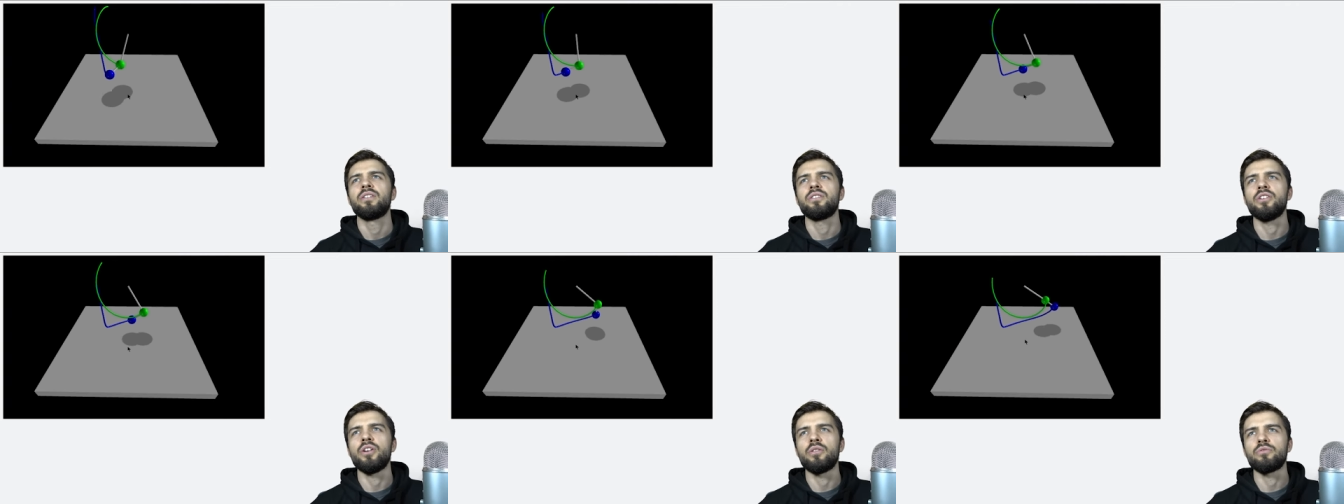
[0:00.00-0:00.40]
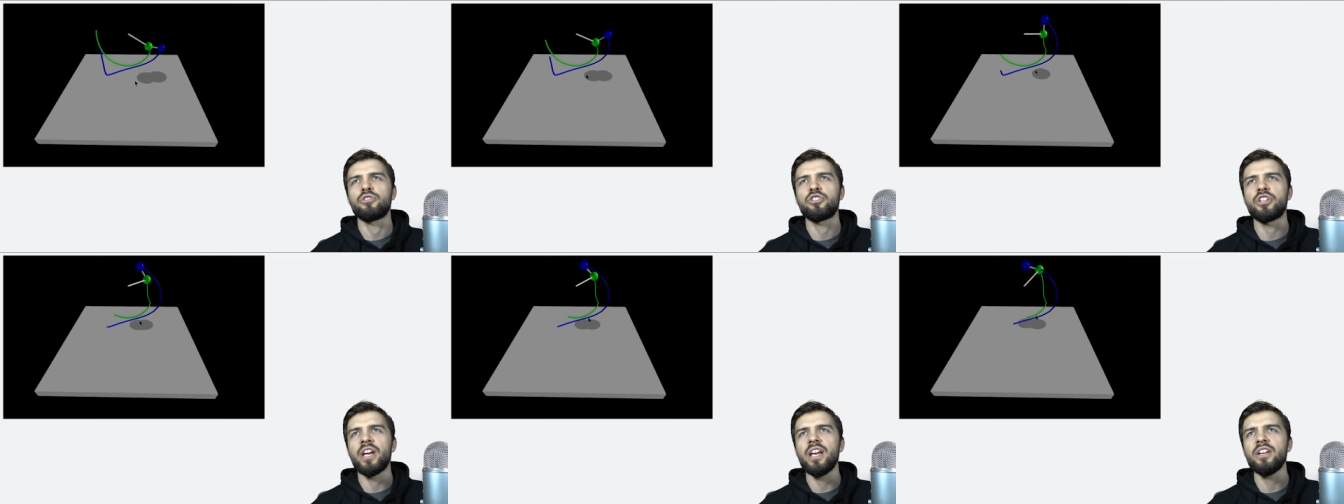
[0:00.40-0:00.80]
you know,
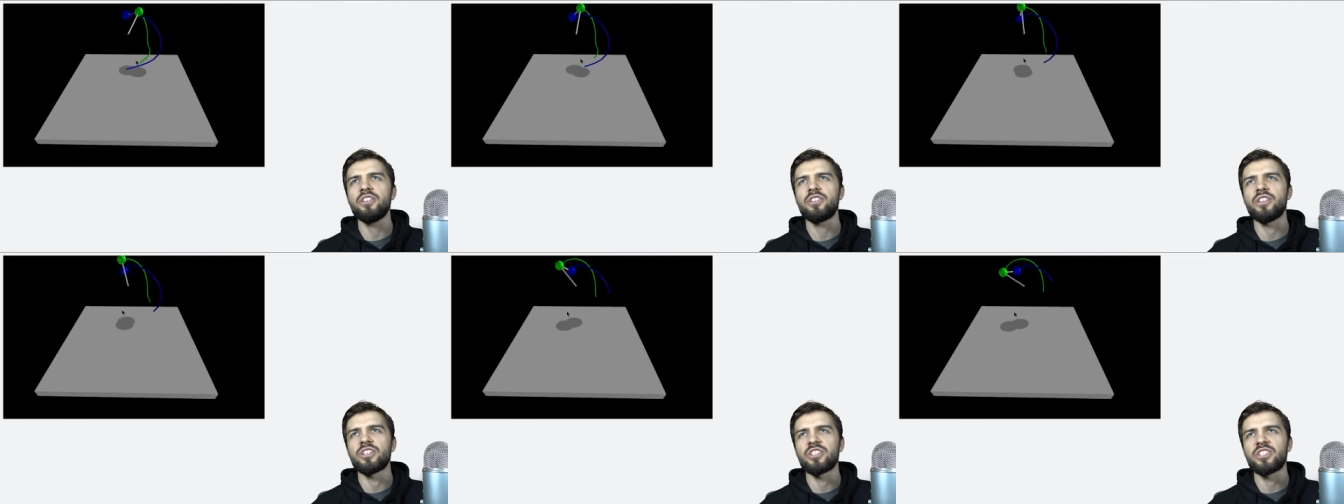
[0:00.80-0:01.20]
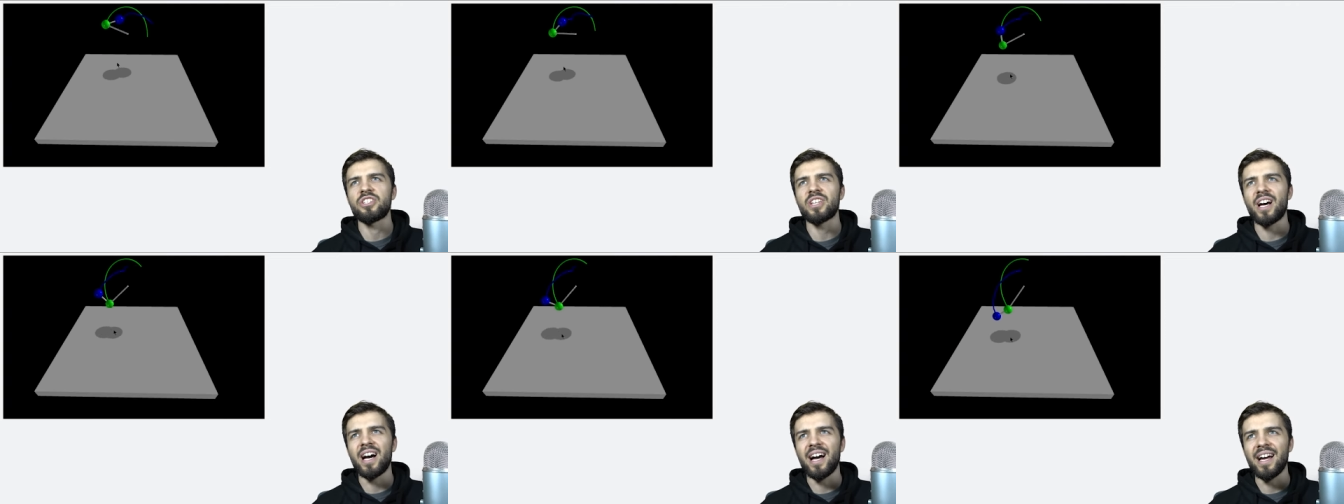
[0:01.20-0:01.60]
change the
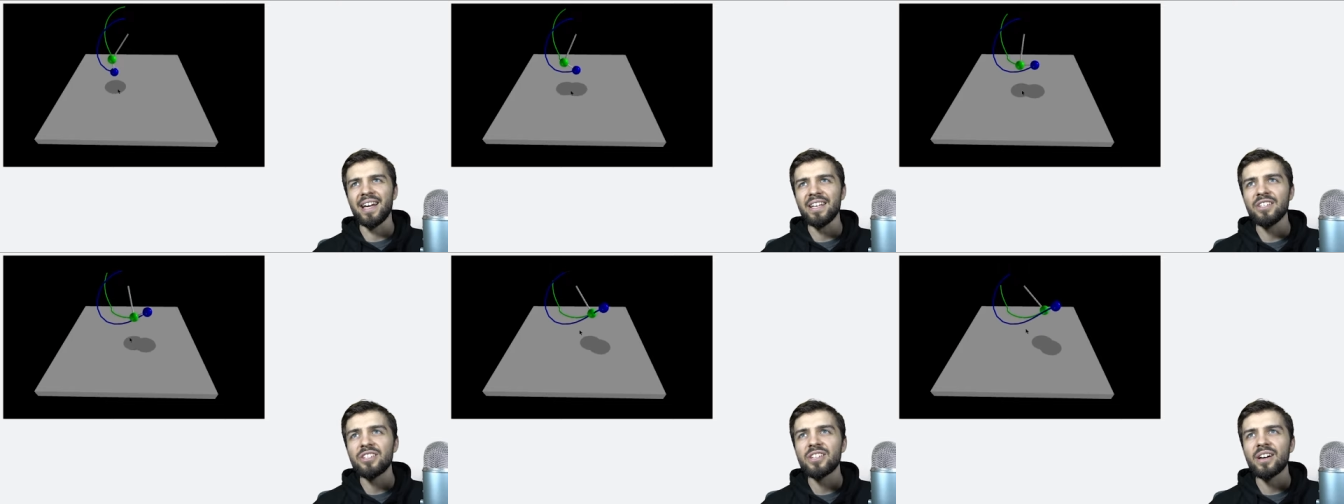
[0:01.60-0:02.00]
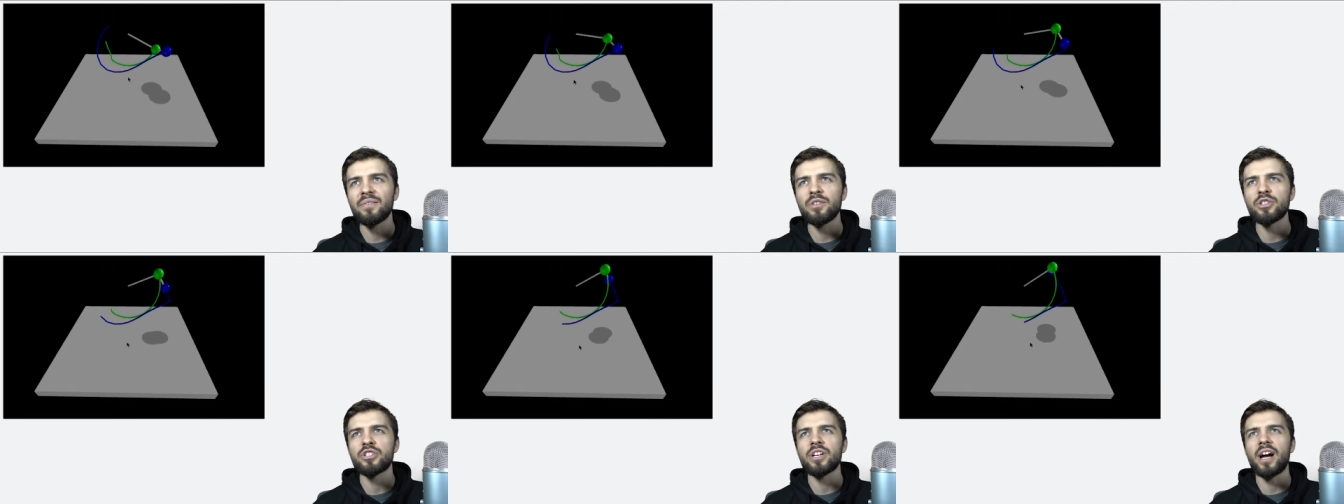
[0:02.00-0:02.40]
size of
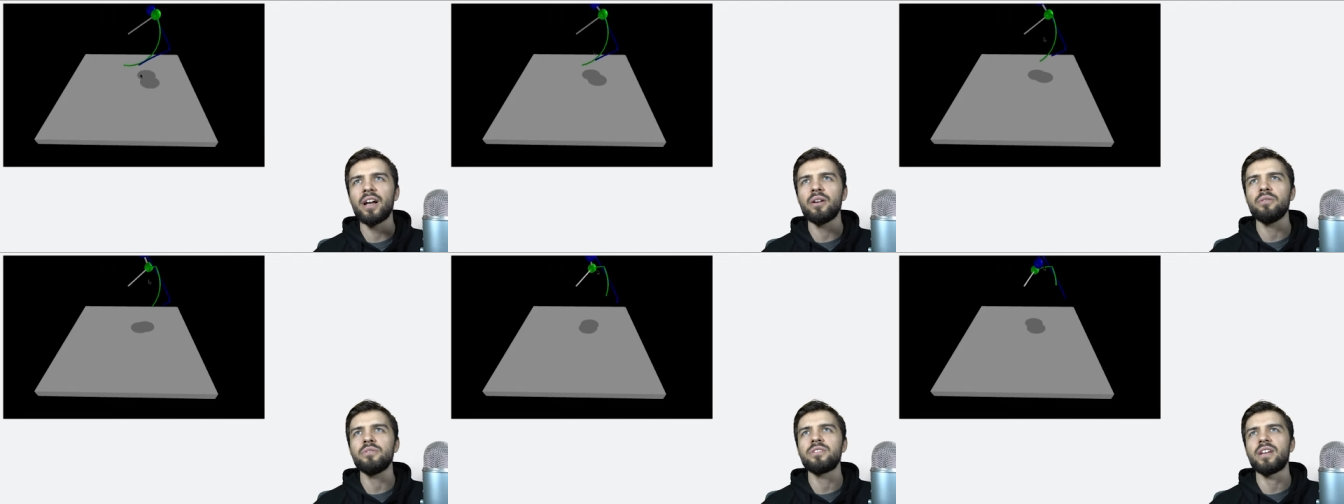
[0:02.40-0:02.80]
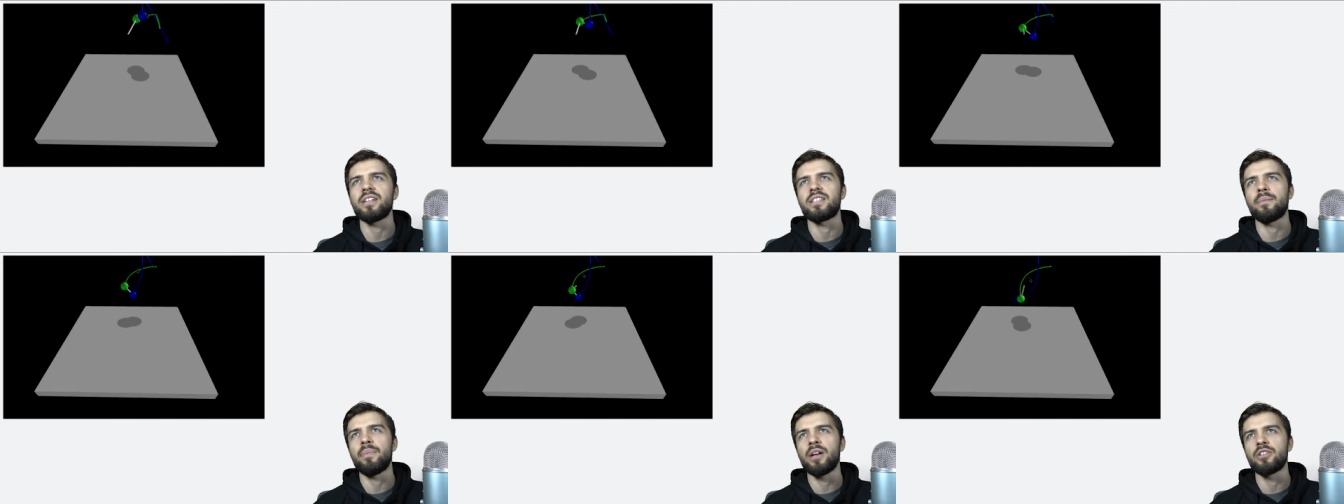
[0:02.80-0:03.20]
the shadows as
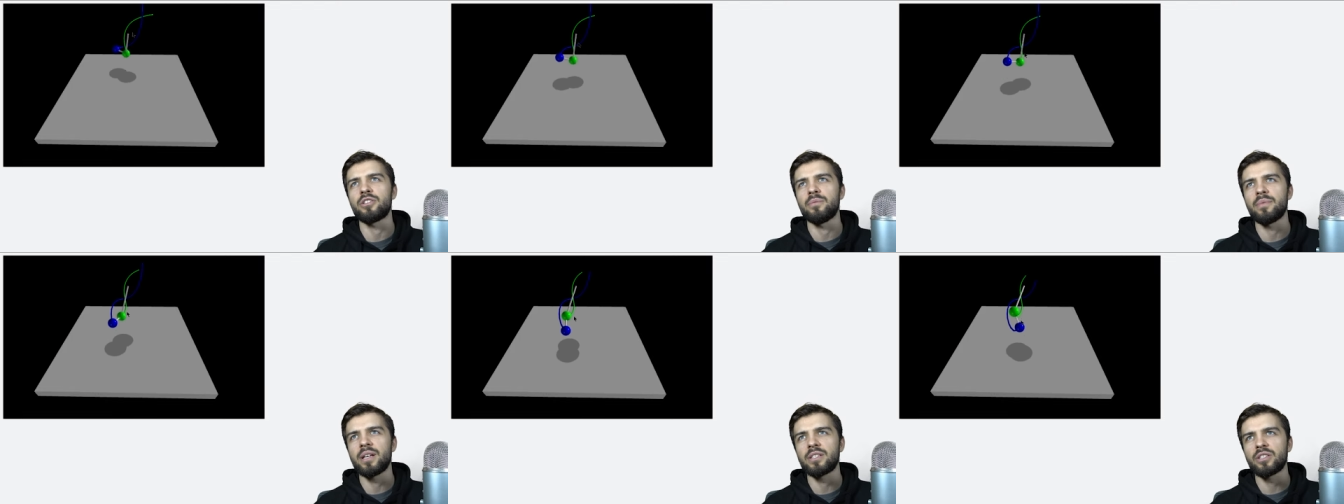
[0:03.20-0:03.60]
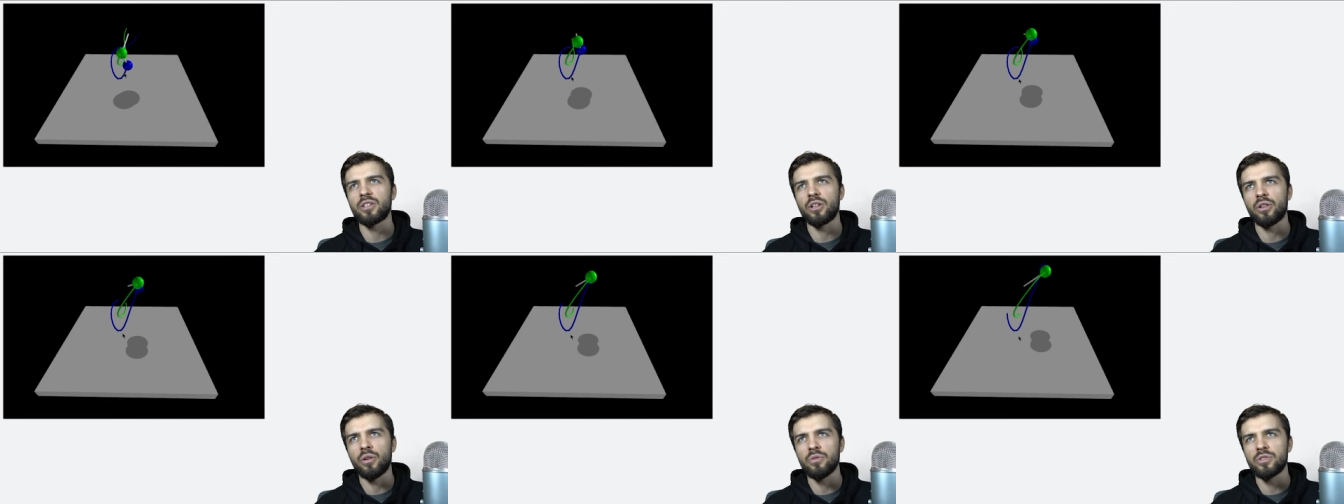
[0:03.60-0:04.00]
the pendulum gets
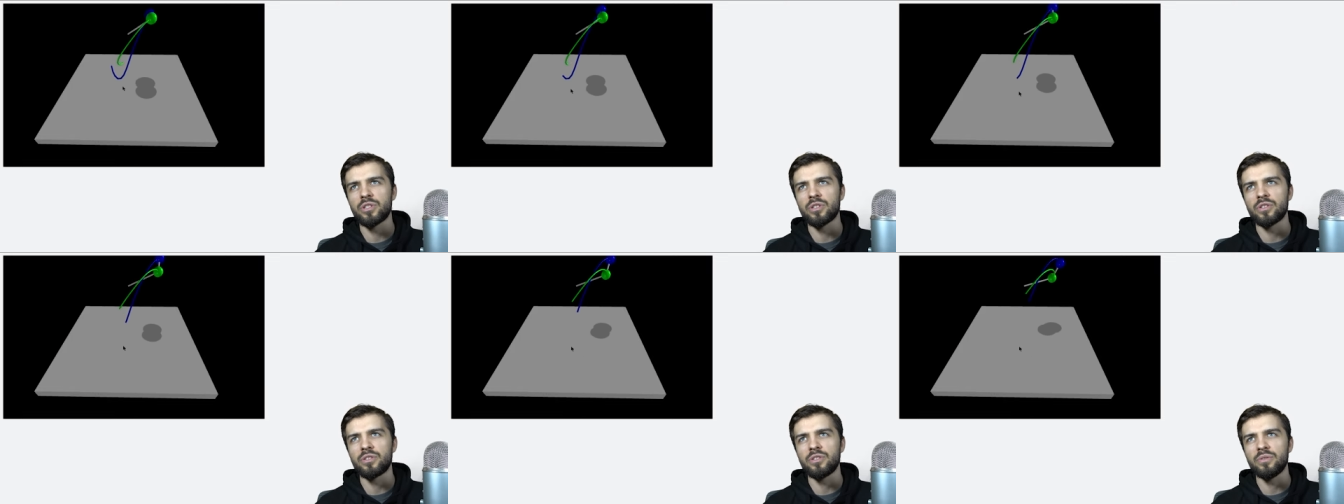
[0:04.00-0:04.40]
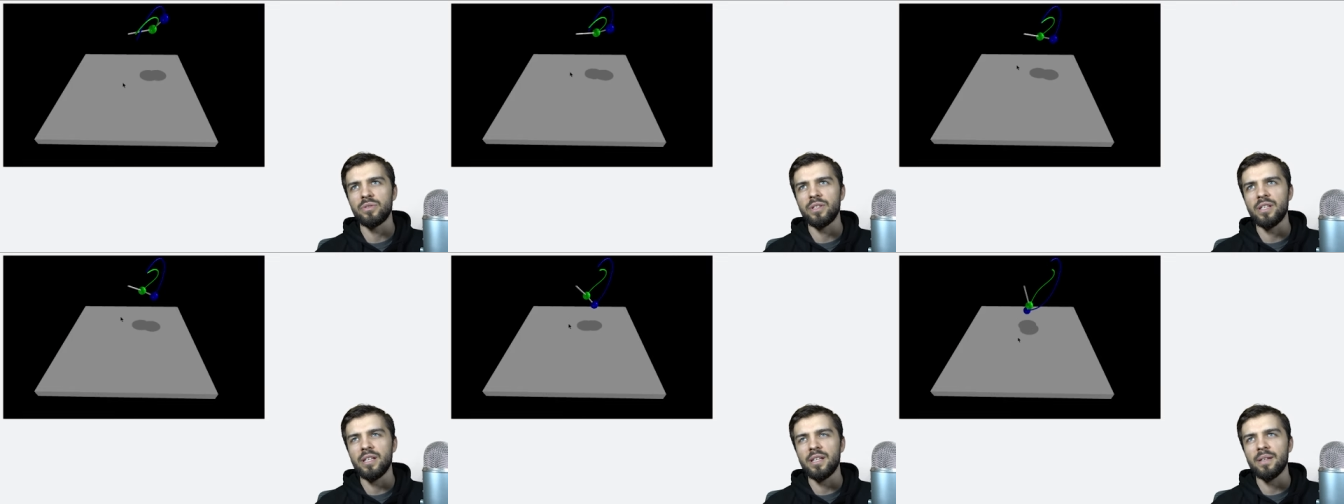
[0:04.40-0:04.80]
closer to
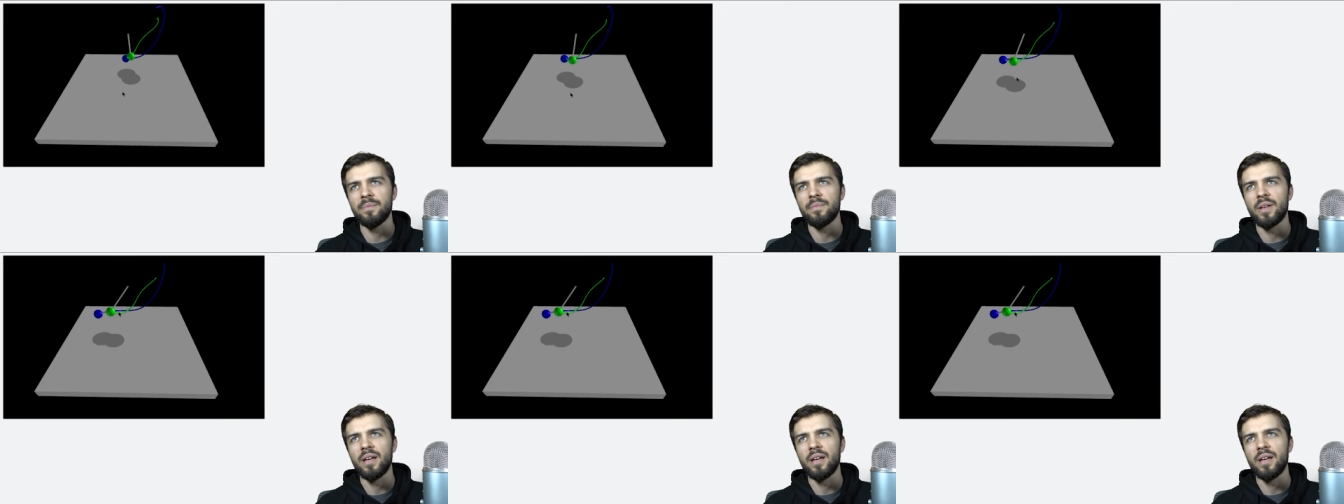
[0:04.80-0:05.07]
the